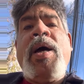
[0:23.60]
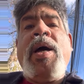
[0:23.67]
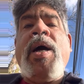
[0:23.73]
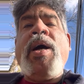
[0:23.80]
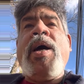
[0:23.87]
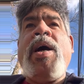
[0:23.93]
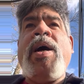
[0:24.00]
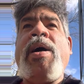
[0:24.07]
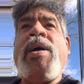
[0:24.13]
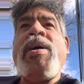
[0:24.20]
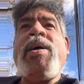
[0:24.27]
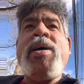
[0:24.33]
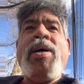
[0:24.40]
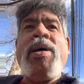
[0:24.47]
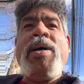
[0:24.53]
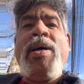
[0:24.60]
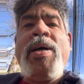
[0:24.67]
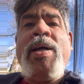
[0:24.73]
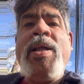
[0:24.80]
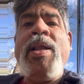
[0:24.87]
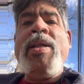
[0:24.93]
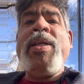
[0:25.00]
of
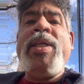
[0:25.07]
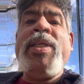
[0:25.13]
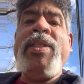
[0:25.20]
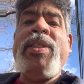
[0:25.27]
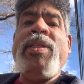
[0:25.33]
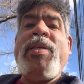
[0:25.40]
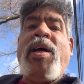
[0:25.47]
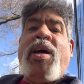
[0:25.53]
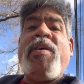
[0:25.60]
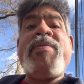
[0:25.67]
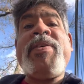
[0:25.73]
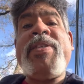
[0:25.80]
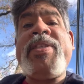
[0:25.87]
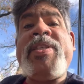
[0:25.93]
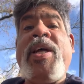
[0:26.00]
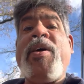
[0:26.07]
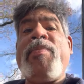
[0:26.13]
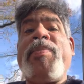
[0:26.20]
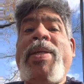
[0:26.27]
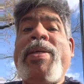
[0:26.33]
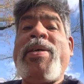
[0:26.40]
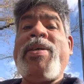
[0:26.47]
herself,
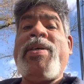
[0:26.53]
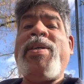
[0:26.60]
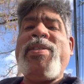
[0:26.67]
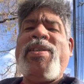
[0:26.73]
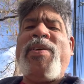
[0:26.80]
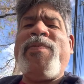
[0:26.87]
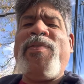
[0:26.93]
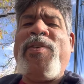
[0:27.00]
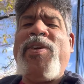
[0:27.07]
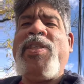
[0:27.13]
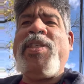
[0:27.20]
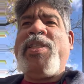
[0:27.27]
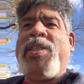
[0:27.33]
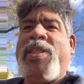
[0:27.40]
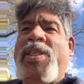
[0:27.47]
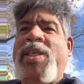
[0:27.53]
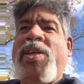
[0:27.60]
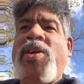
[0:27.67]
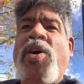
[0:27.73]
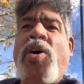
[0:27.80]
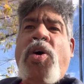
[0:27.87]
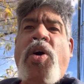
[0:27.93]
because unfortunately,